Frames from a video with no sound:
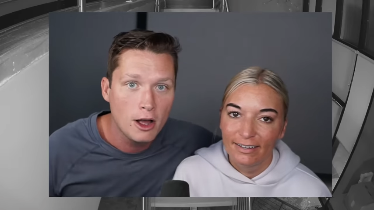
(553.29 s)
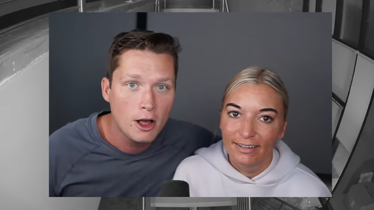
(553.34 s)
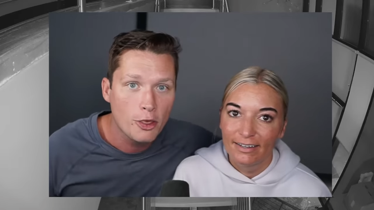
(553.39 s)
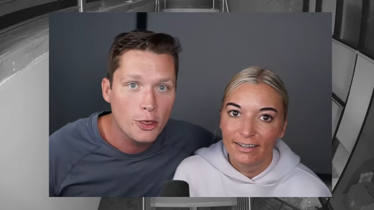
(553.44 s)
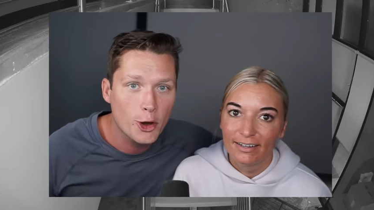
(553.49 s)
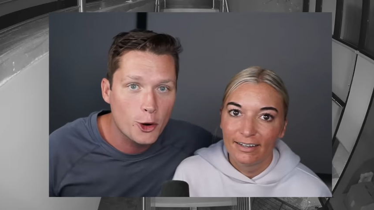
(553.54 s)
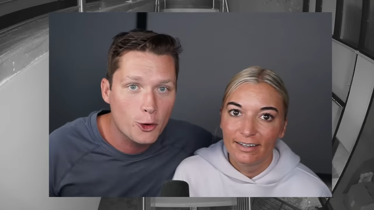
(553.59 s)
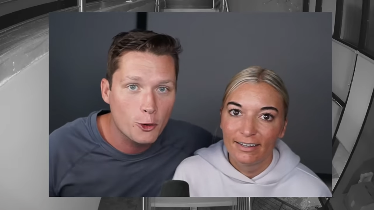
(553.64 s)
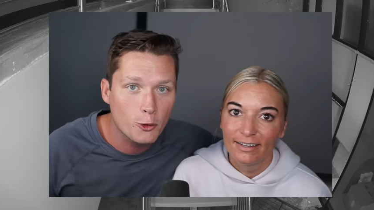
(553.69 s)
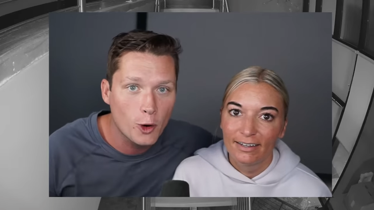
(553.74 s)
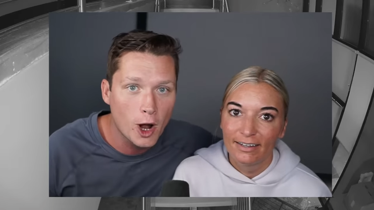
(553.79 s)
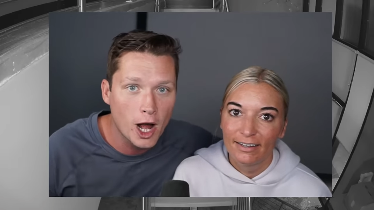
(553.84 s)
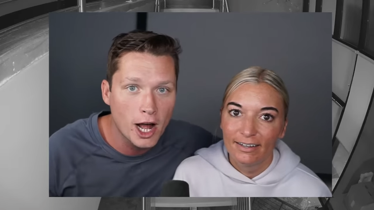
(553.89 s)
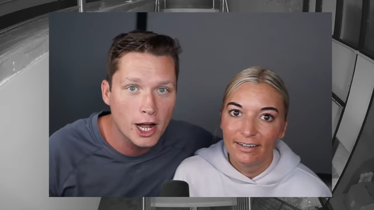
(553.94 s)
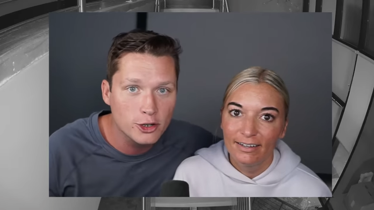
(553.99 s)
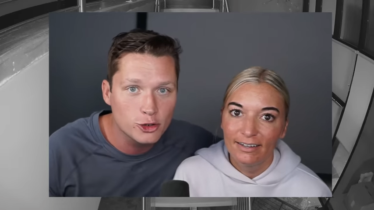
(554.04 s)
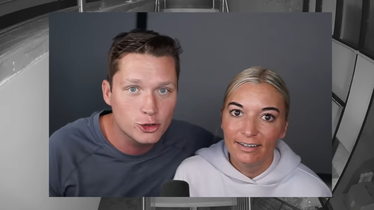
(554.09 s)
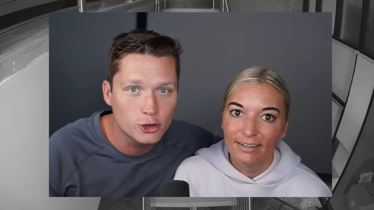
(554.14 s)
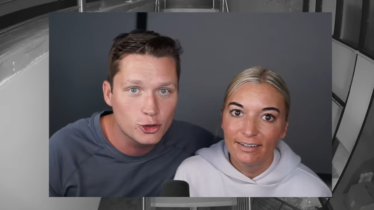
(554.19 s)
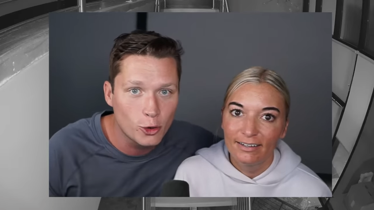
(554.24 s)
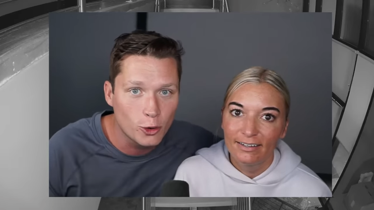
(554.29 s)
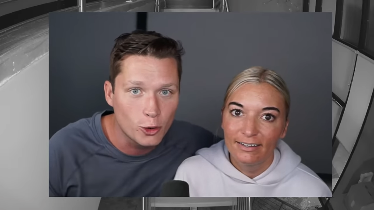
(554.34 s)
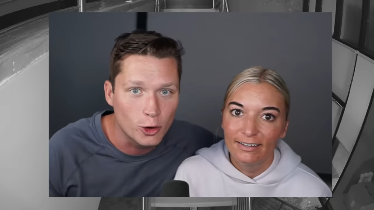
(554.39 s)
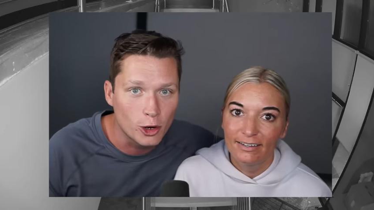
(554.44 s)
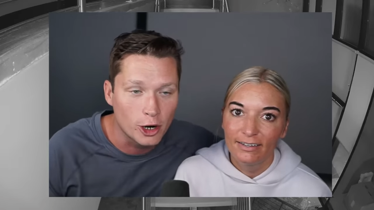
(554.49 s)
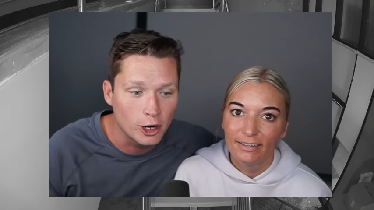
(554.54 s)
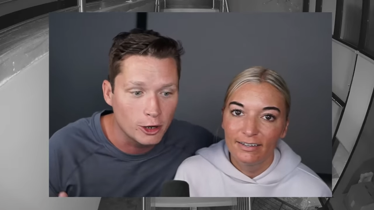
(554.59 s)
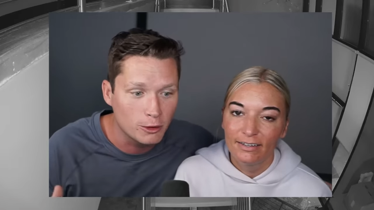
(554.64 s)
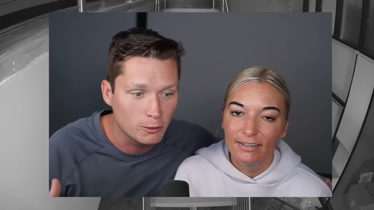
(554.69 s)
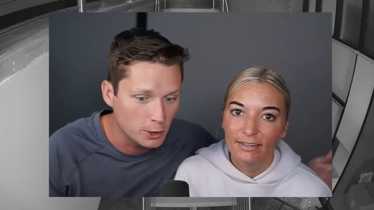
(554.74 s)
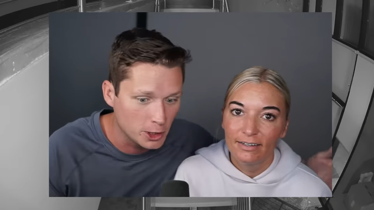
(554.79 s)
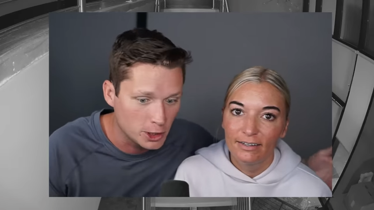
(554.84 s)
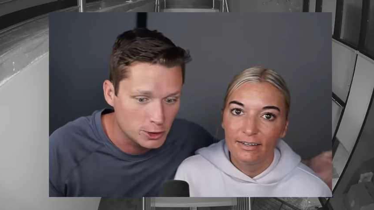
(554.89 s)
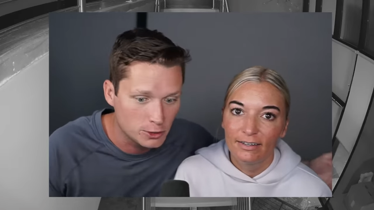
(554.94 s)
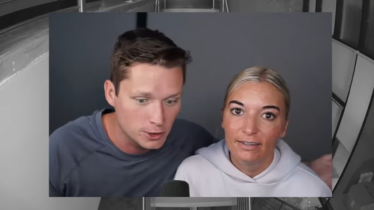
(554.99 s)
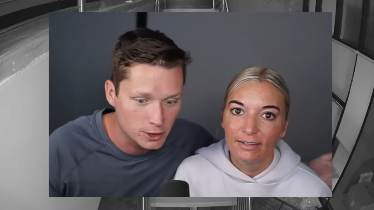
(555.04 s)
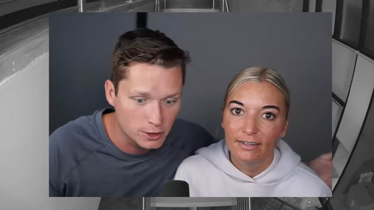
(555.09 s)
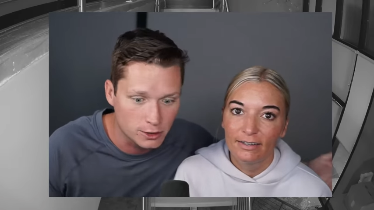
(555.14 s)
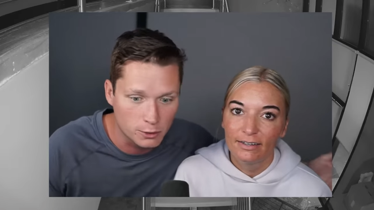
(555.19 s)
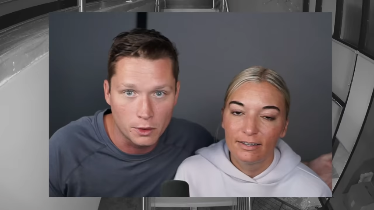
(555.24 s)
Speaker 1: The garage door,
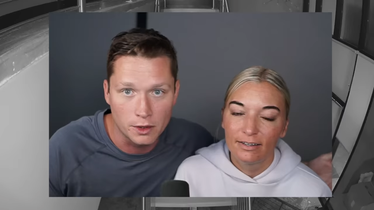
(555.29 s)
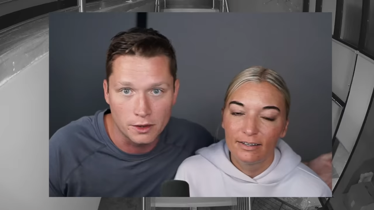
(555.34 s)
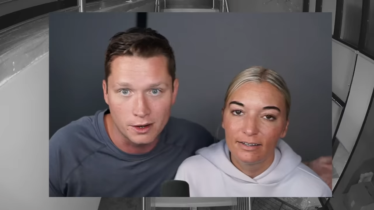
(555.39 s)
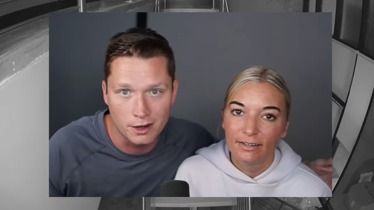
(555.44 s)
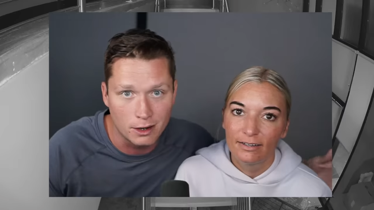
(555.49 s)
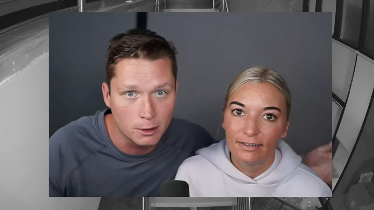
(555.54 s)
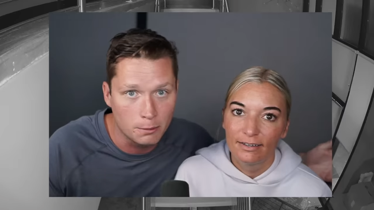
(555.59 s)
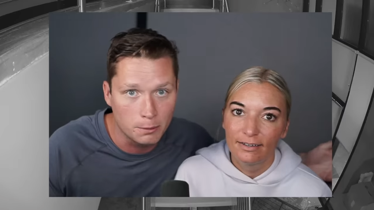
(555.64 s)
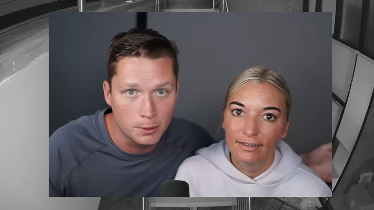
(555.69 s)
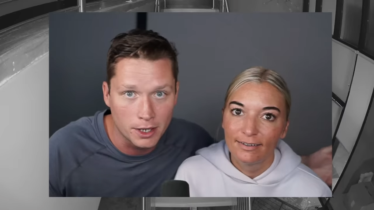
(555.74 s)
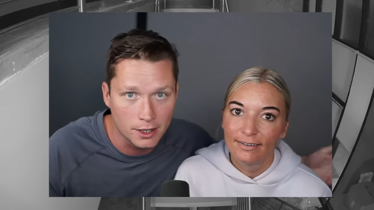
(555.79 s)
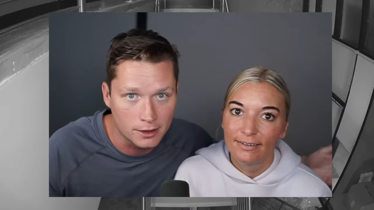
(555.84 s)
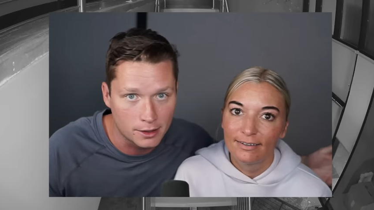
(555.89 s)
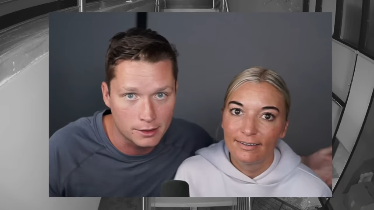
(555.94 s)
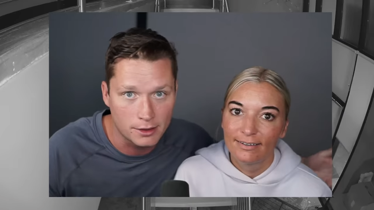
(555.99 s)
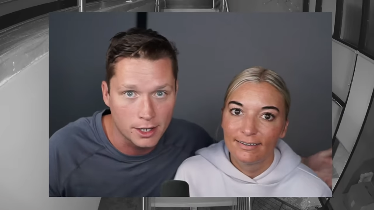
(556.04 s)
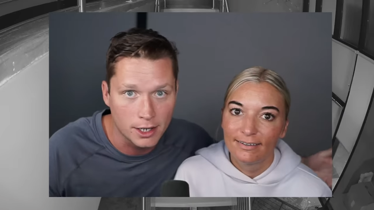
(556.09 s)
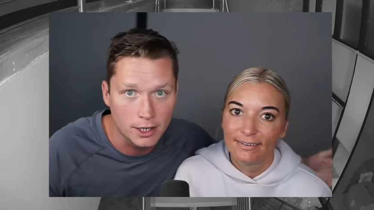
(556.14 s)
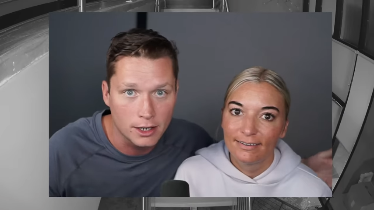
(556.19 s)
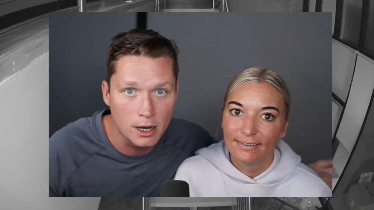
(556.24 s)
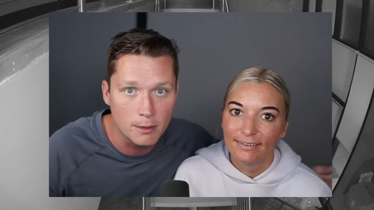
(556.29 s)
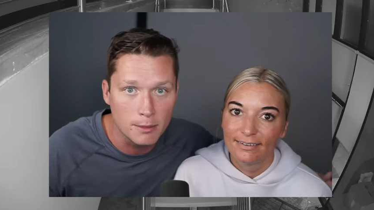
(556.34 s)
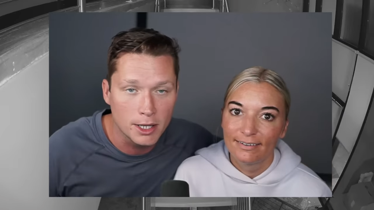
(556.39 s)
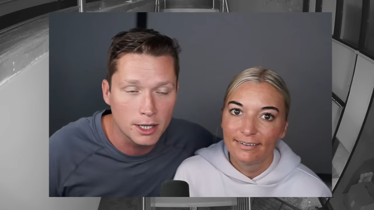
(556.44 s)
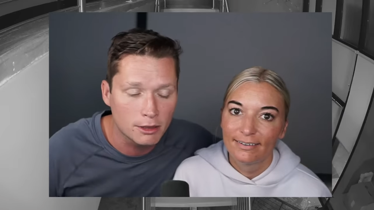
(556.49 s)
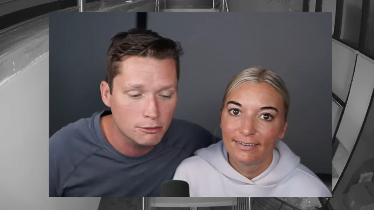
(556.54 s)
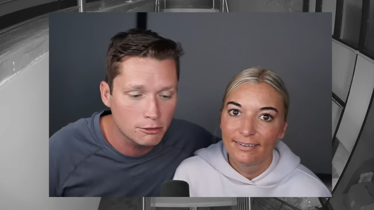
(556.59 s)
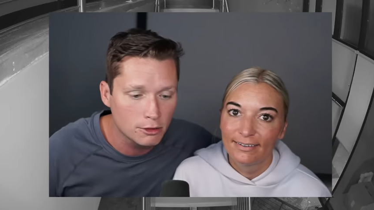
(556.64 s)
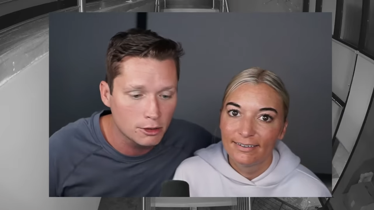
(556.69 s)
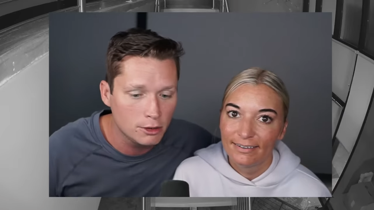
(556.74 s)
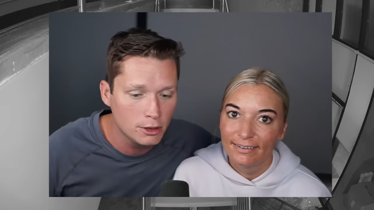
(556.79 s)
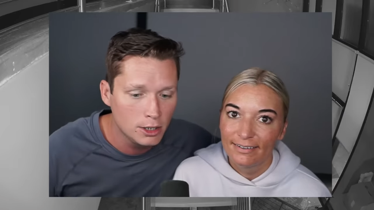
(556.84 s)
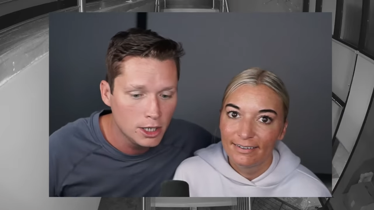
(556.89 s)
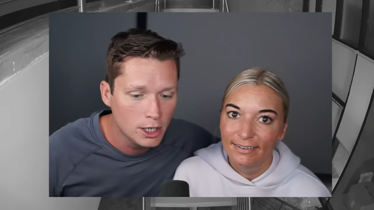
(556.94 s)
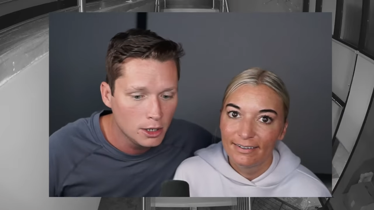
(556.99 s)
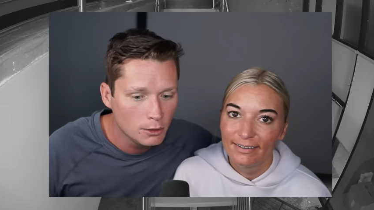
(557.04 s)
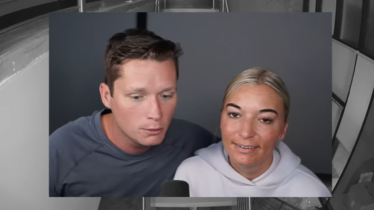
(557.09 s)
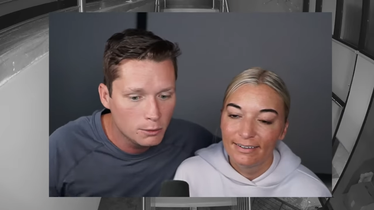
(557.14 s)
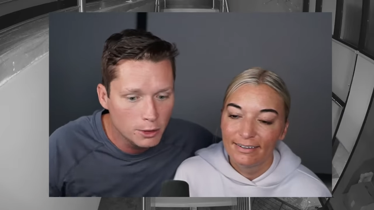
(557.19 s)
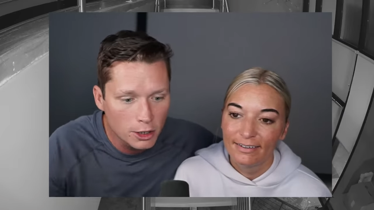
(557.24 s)
which is the one that had opened, I thought they had come in through.
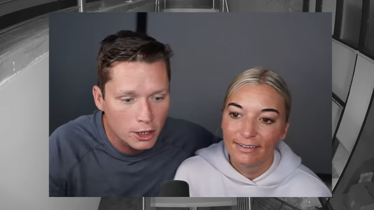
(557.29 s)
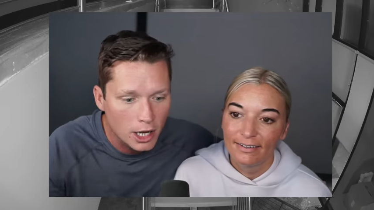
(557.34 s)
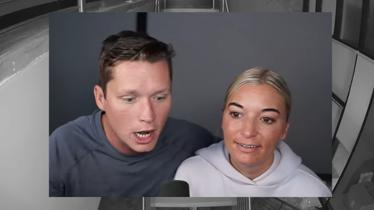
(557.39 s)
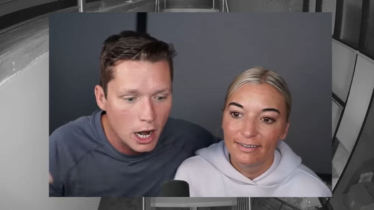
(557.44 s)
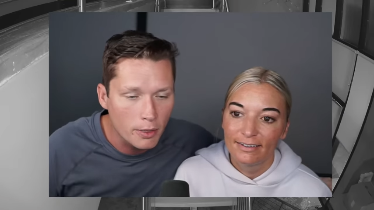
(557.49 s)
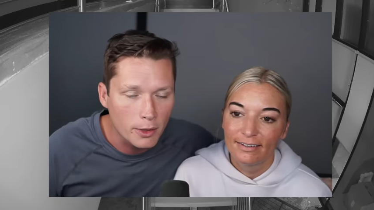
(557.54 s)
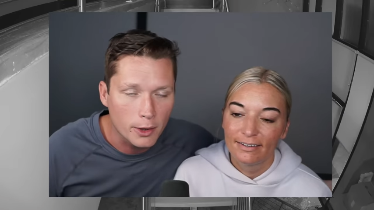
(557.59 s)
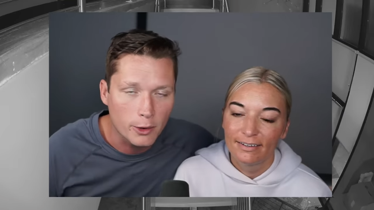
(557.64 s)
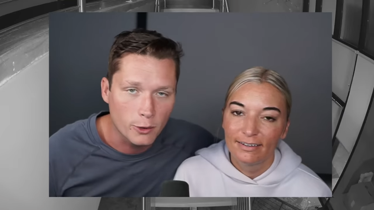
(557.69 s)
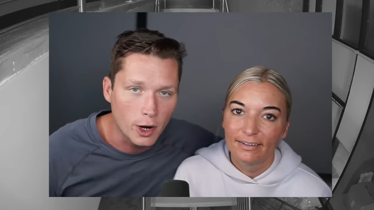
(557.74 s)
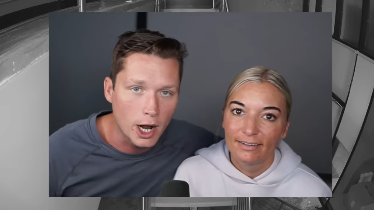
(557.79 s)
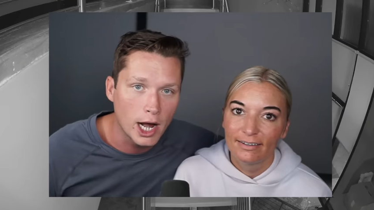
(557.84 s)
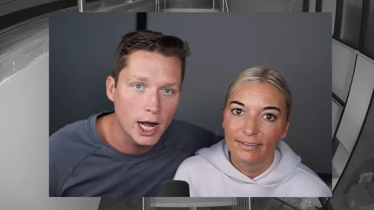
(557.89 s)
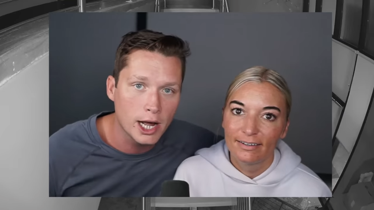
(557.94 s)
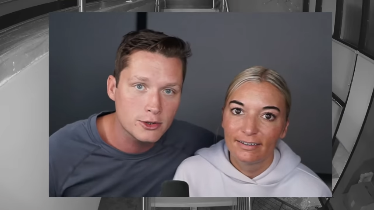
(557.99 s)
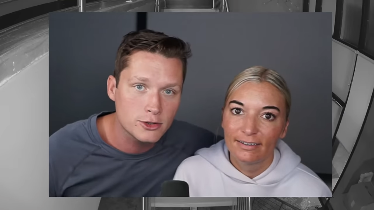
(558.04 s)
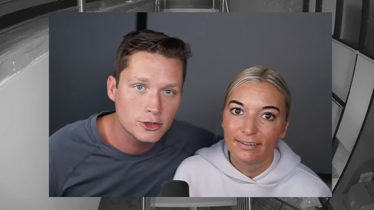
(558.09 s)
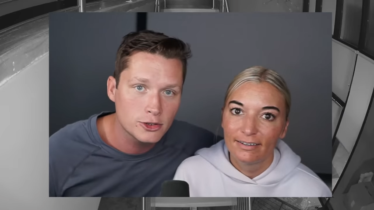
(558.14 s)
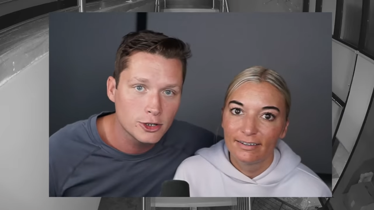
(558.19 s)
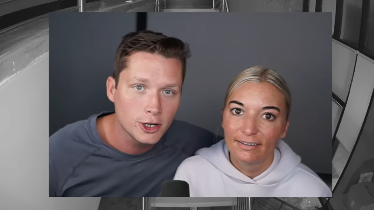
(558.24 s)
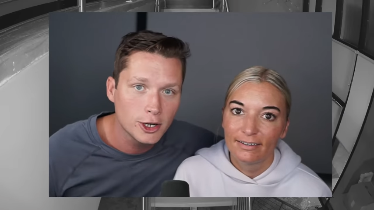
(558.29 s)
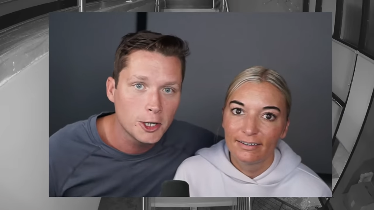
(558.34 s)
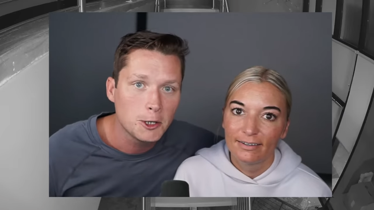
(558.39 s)
We look out in the garage.